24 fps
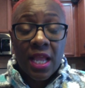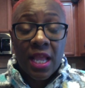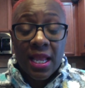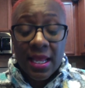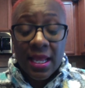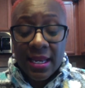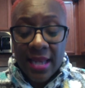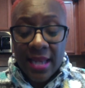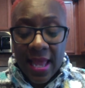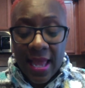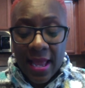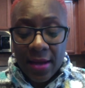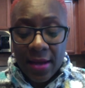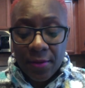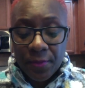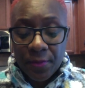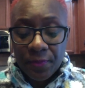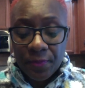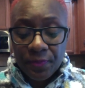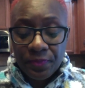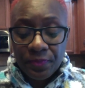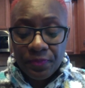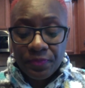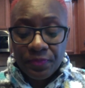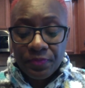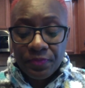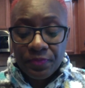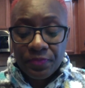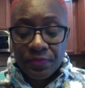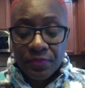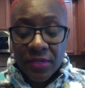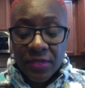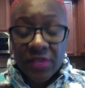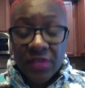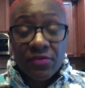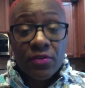Now,
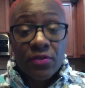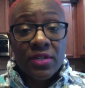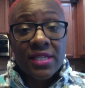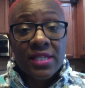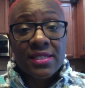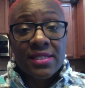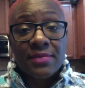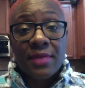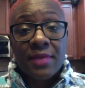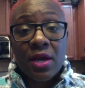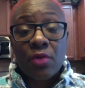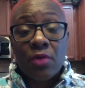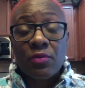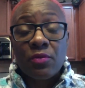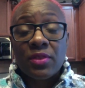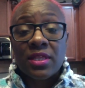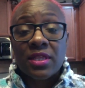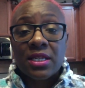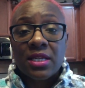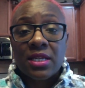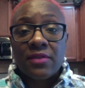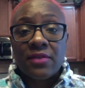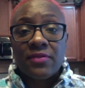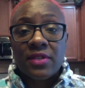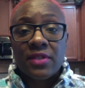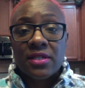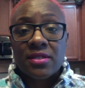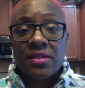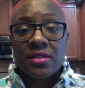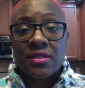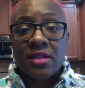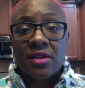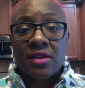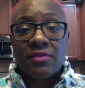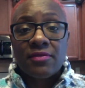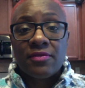if you need some help with any of this
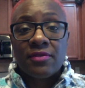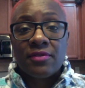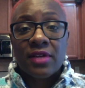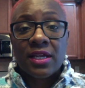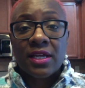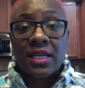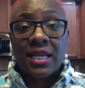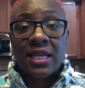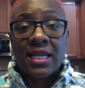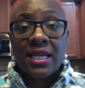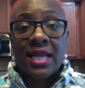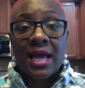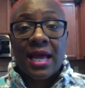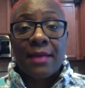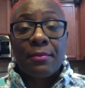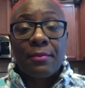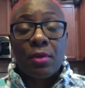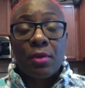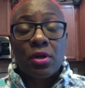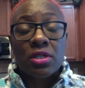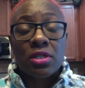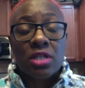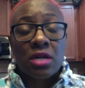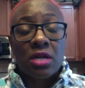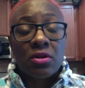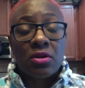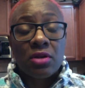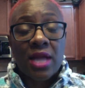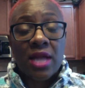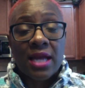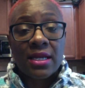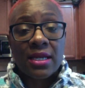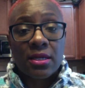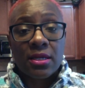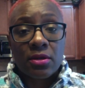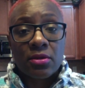stuff, again, I am Marshaun
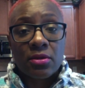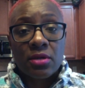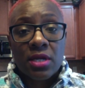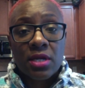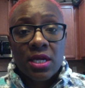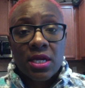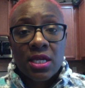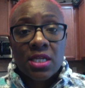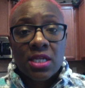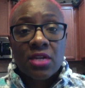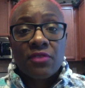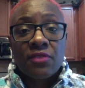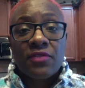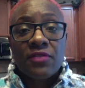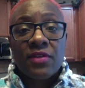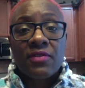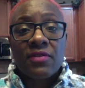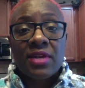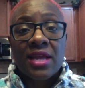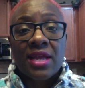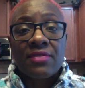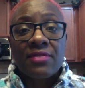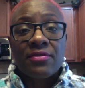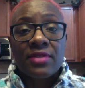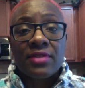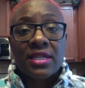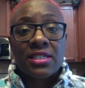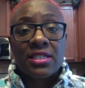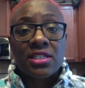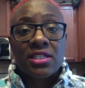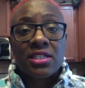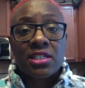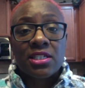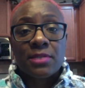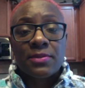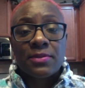Olaniyan, your favorite life and
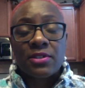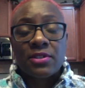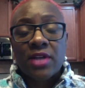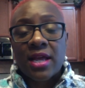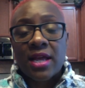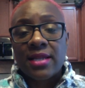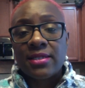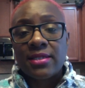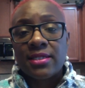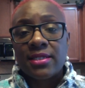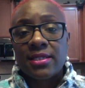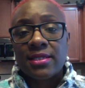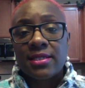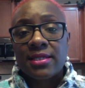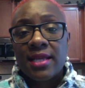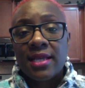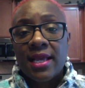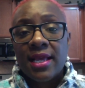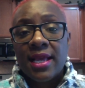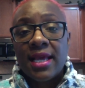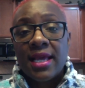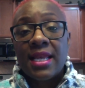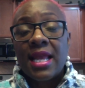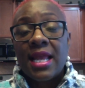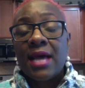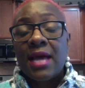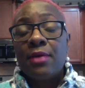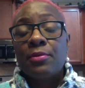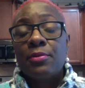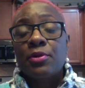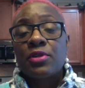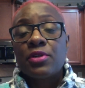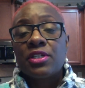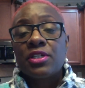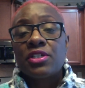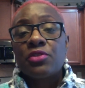relationship strategist, and I help
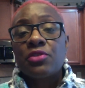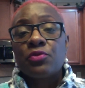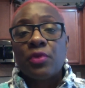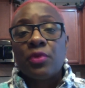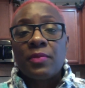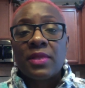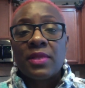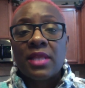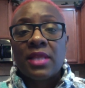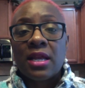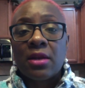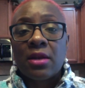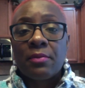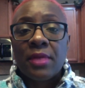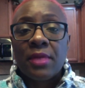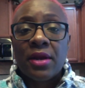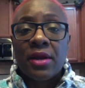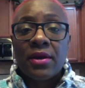Christian women that are married